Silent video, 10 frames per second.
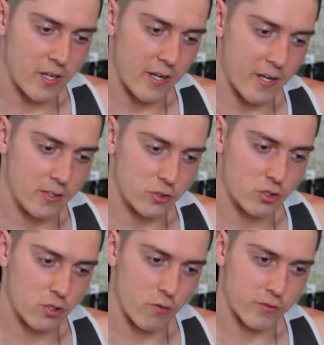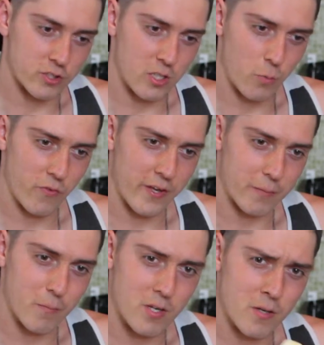And so for someone
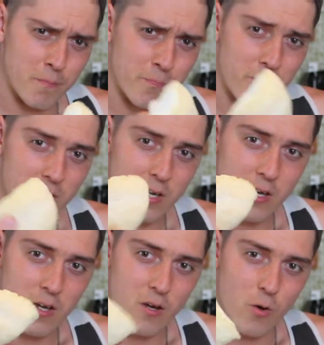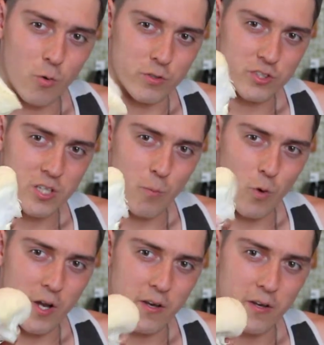like me, or
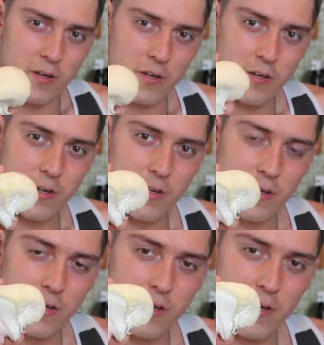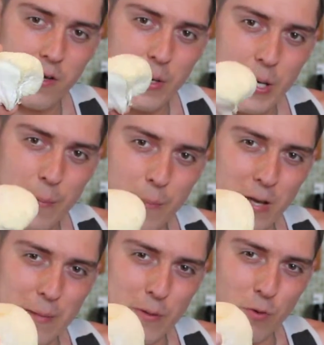someone
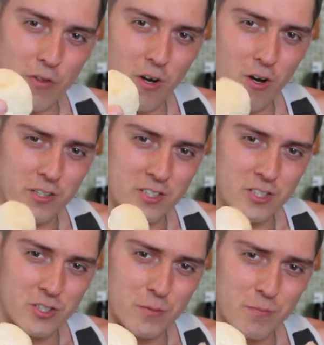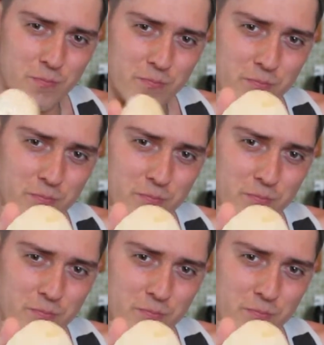maybe with autism,